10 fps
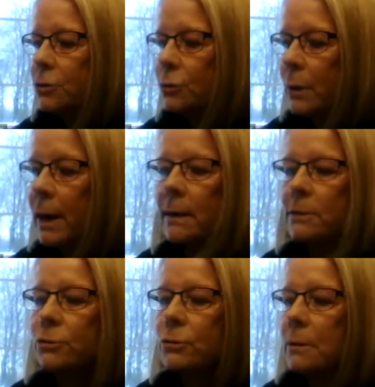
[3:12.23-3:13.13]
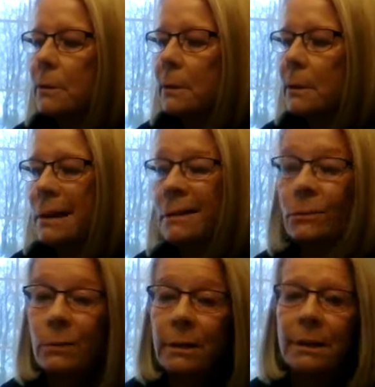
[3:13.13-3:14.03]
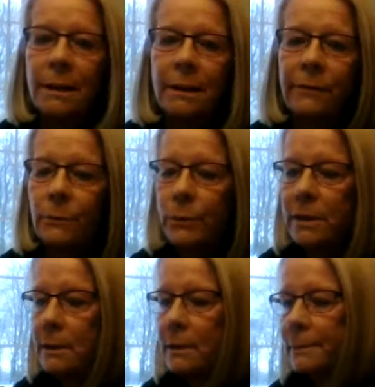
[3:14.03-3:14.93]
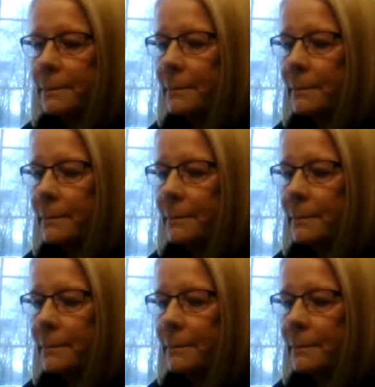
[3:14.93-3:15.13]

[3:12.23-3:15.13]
the trash on the right day of the week.